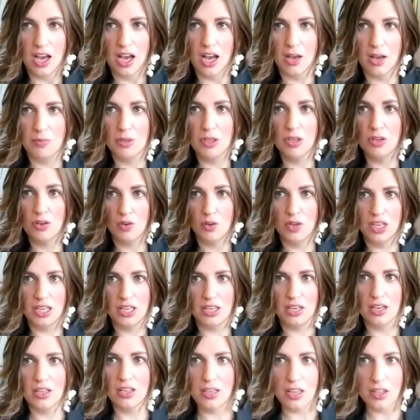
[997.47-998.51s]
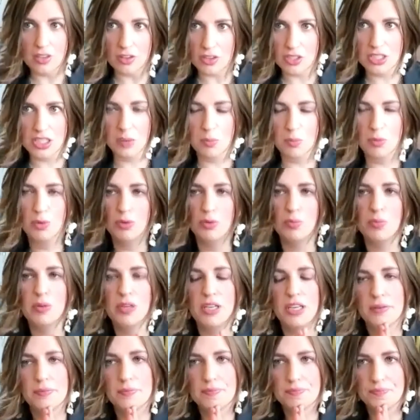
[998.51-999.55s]
Like another example would
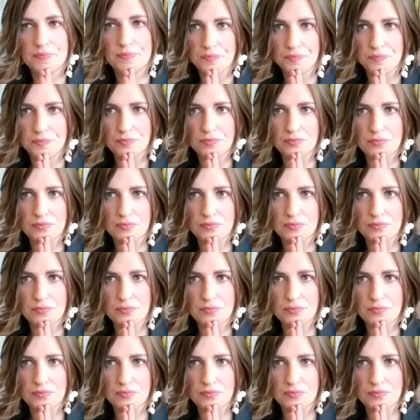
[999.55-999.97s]
be